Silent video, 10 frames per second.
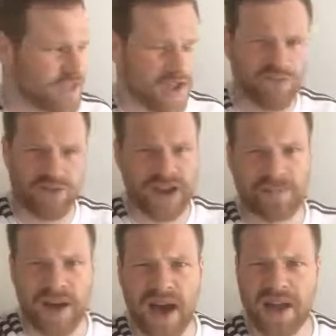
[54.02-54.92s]
They get
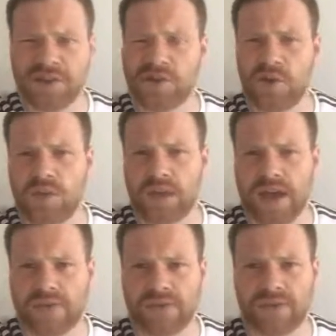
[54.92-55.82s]
really bad, so
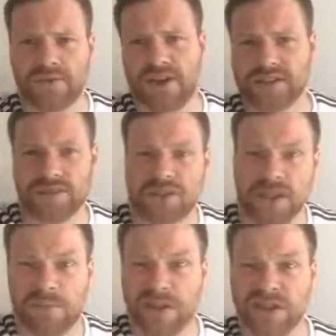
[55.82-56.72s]
like the effects of a
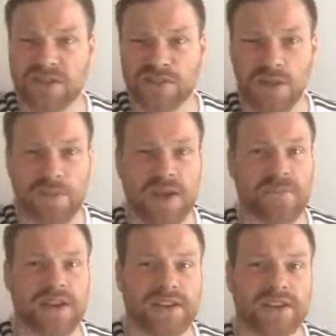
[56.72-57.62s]
stimulant is going to
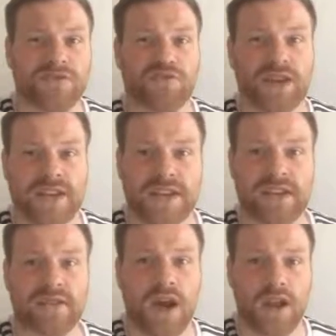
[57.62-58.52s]
make my tics
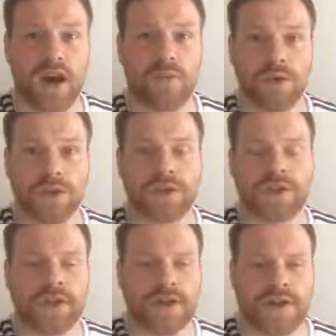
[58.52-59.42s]
really a lot
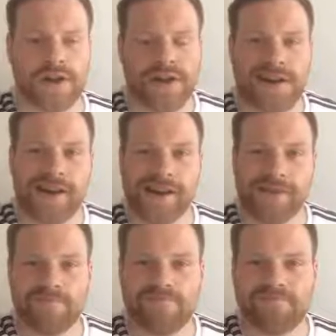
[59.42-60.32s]
worse.
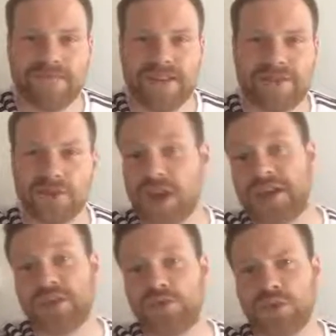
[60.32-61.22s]
So
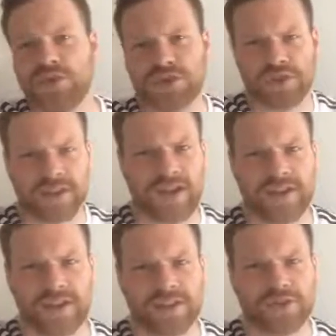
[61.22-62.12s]
yeah, those are the
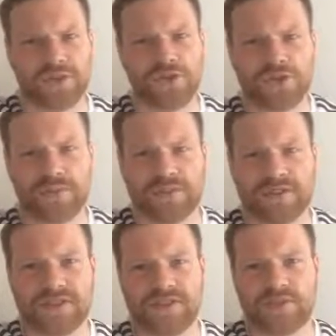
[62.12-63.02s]
kind of the two
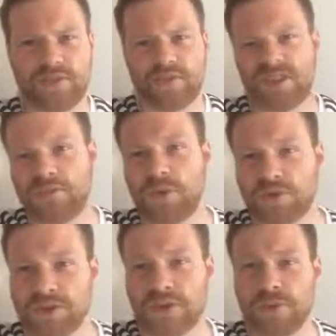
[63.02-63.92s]
substances I
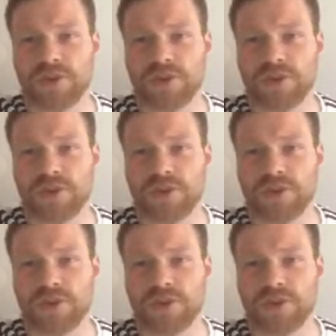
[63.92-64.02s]
suppose that